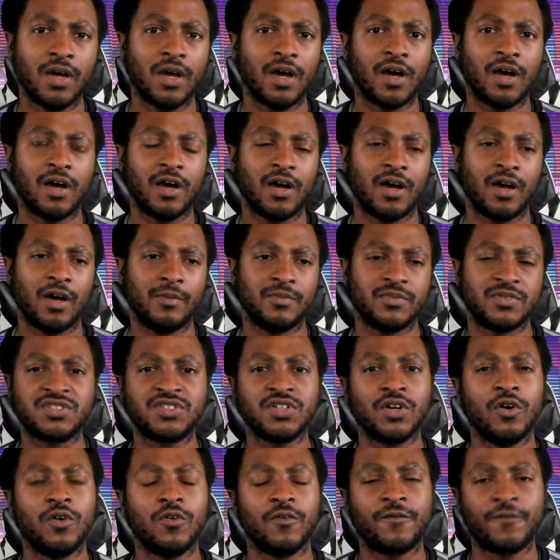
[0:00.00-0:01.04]
Um,
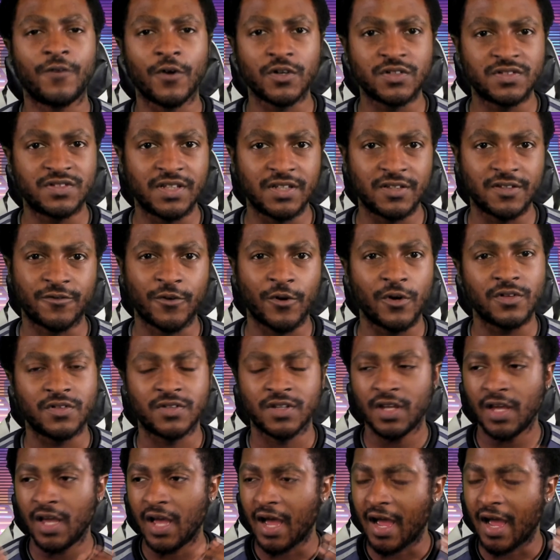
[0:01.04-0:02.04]
so first things first,